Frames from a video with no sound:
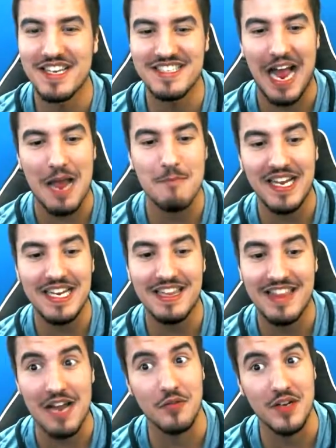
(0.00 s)
because I
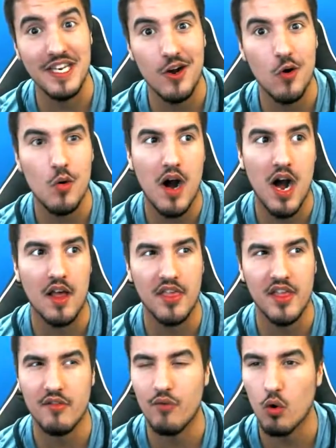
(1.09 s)
made that video uh, I
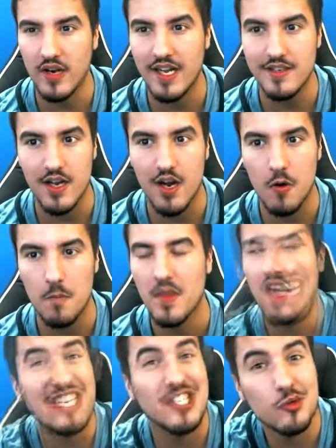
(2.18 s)
think four days ago,
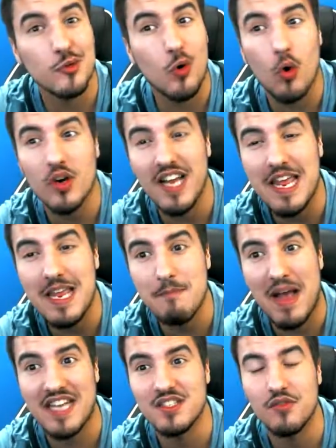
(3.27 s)
and I just recorded a
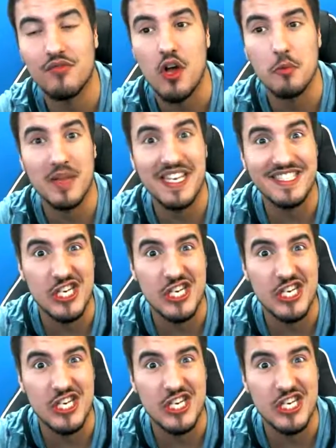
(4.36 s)
massive Fallout play